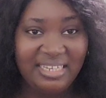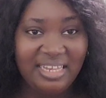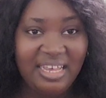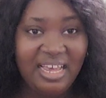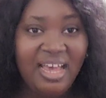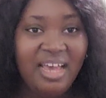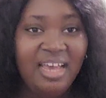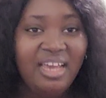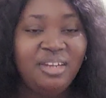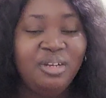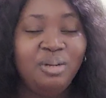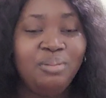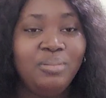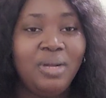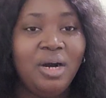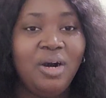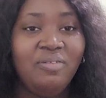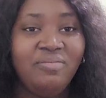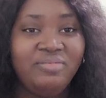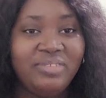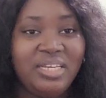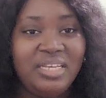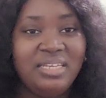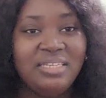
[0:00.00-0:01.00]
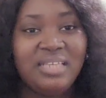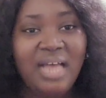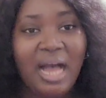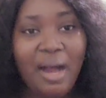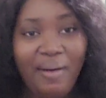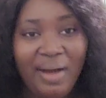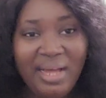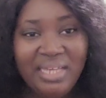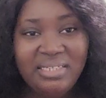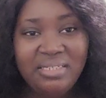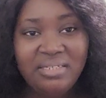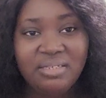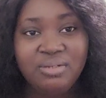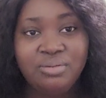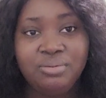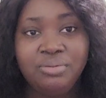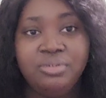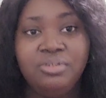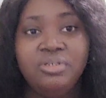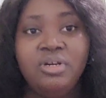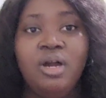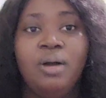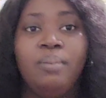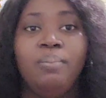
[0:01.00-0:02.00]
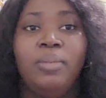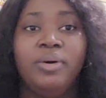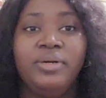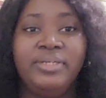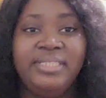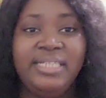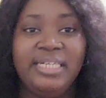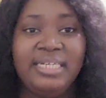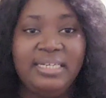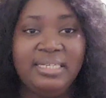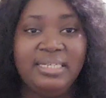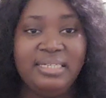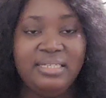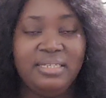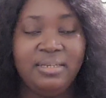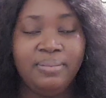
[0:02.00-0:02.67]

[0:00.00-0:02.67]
The number of days. Hours is good, but days.